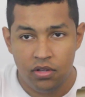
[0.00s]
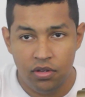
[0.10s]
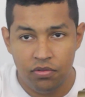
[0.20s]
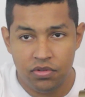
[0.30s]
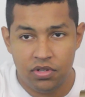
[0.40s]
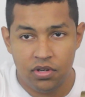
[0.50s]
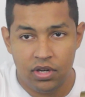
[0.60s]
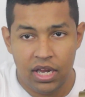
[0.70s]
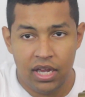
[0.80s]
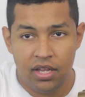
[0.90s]
use
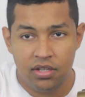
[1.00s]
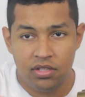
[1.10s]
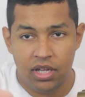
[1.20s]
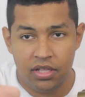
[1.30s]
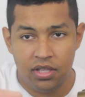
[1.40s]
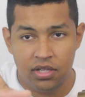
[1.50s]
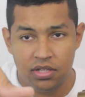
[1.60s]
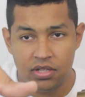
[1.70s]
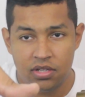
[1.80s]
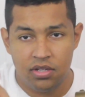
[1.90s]
your hand like
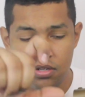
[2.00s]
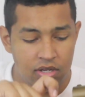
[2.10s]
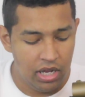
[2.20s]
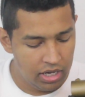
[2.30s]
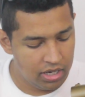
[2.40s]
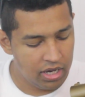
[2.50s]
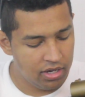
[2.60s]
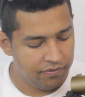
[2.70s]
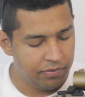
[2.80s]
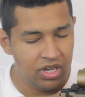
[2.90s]
this and
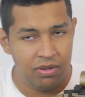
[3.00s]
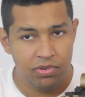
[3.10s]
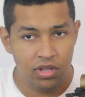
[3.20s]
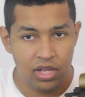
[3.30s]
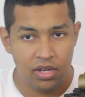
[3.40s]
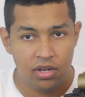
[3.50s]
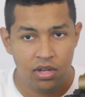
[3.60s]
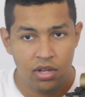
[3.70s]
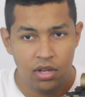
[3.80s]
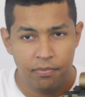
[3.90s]
kind of manipulate
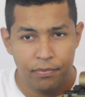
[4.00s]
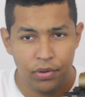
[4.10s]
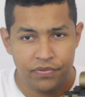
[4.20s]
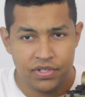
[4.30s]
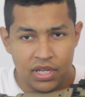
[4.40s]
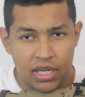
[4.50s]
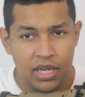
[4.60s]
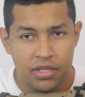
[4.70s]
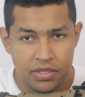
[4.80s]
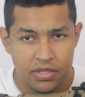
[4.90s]
both
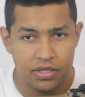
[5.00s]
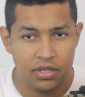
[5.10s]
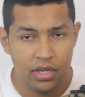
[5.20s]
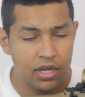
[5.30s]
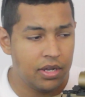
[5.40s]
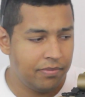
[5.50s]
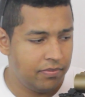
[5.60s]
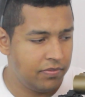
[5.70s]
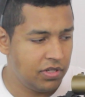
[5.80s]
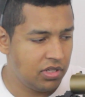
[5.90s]
sides
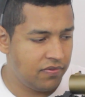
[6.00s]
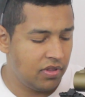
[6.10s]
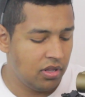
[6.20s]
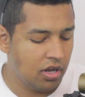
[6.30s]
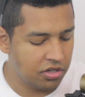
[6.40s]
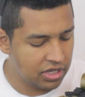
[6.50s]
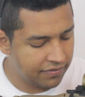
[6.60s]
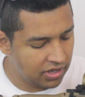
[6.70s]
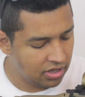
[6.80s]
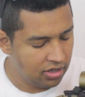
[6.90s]
just for the
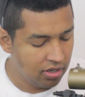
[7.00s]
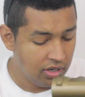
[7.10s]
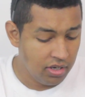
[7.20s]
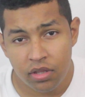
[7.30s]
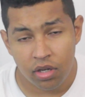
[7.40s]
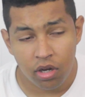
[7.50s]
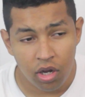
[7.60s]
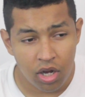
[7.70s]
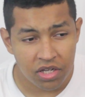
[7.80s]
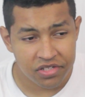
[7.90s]
longevity. The
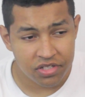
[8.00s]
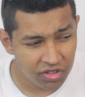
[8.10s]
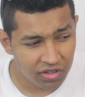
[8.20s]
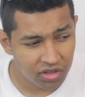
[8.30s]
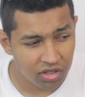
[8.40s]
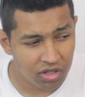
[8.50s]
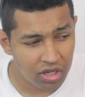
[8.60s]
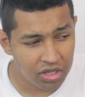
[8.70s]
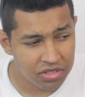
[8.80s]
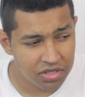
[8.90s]
cost, I think the
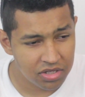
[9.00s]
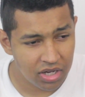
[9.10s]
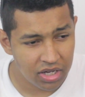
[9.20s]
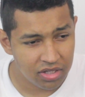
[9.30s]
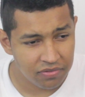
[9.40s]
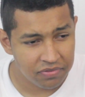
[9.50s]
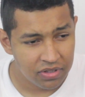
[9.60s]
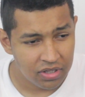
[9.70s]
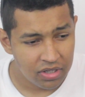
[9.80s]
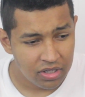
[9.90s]
cost is kind of,
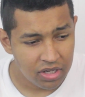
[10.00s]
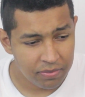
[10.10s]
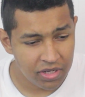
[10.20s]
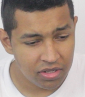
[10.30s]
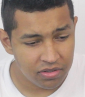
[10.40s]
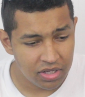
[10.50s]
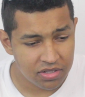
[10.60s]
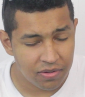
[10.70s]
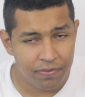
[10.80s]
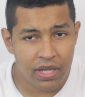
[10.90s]
I mean, it's
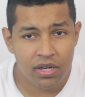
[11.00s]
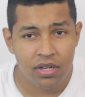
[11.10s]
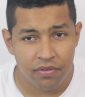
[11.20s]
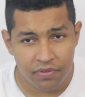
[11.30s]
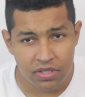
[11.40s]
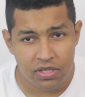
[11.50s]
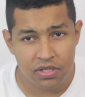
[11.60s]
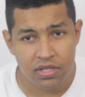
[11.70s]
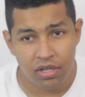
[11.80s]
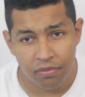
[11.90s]
competitive. It's the
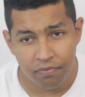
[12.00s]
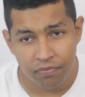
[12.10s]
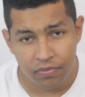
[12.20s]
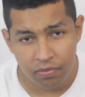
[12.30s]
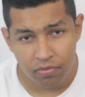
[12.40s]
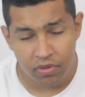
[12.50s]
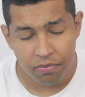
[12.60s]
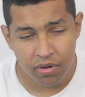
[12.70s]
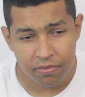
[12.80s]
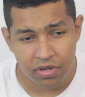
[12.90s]
same, they're
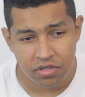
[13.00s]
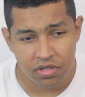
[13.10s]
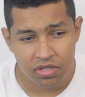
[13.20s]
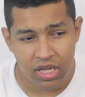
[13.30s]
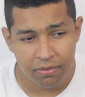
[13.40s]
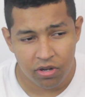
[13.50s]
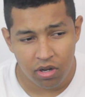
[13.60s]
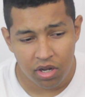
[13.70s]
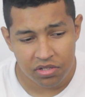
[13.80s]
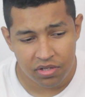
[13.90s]
pretty much the same
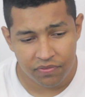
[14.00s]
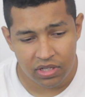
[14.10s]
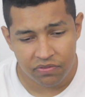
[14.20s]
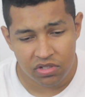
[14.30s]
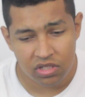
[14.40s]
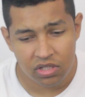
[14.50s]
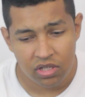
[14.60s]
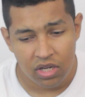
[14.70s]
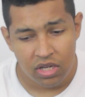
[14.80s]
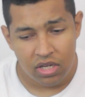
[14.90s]
cost, the
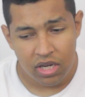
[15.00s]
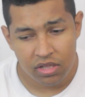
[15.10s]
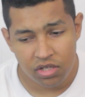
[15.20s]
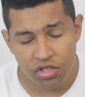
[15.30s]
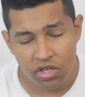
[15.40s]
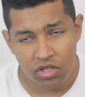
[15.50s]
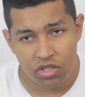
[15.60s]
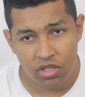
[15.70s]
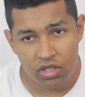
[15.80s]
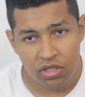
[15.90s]
VFC and the
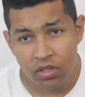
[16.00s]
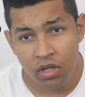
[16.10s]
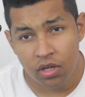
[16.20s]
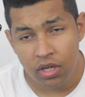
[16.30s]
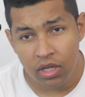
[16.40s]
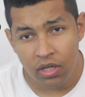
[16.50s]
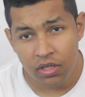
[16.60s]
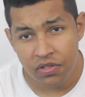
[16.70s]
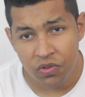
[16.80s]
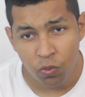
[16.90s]
G&G. Another
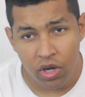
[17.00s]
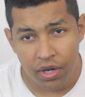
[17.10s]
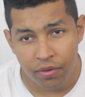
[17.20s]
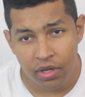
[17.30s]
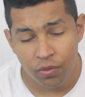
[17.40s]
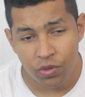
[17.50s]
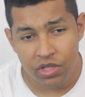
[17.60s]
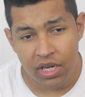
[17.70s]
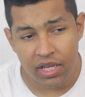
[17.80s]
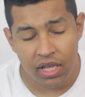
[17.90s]
con is the wiring,
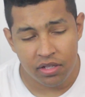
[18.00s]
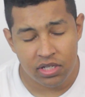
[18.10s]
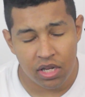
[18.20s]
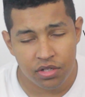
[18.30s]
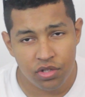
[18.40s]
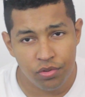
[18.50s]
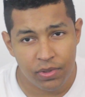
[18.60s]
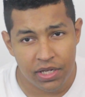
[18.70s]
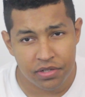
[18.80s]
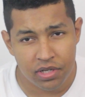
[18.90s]
which I can't attest to
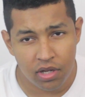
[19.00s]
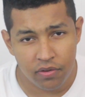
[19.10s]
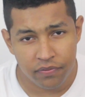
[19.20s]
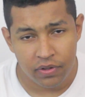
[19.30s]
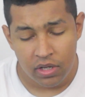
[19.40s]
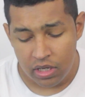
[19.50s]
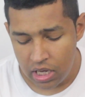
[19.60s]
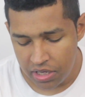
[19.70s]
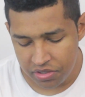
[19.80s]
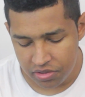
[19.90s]
myself.
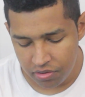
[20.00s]
I just